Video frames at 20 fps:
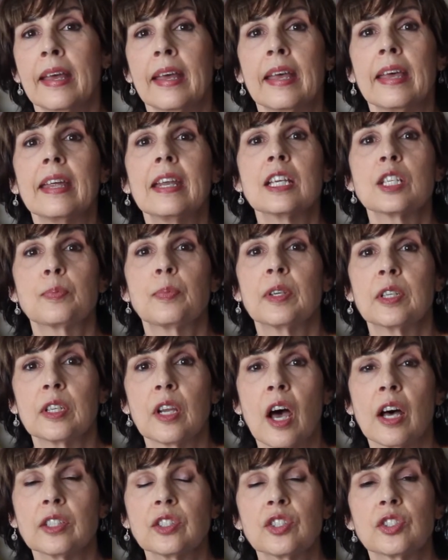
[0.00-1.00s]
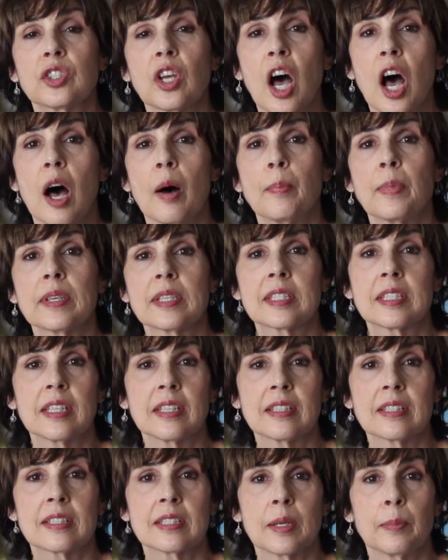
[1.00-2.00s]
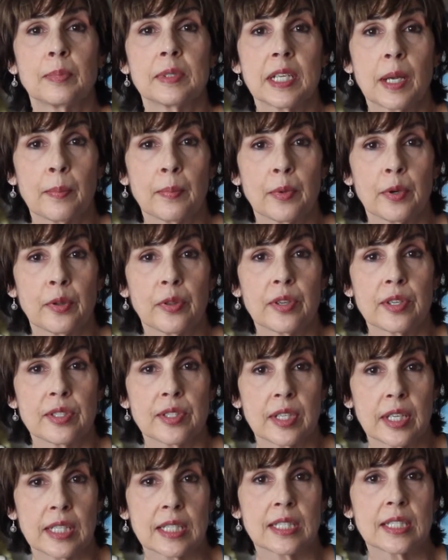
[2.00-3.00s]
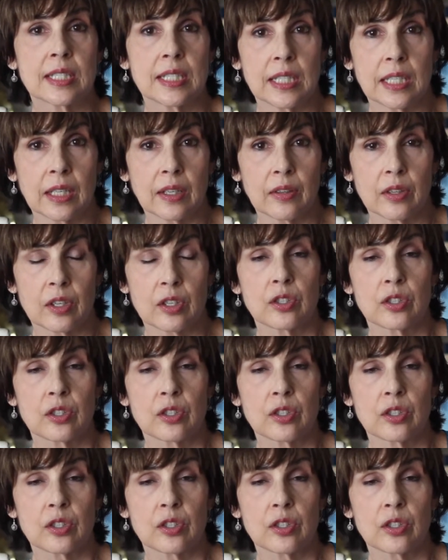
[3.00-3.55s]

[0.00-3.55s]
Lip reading: it has been nonstop since September the 16th.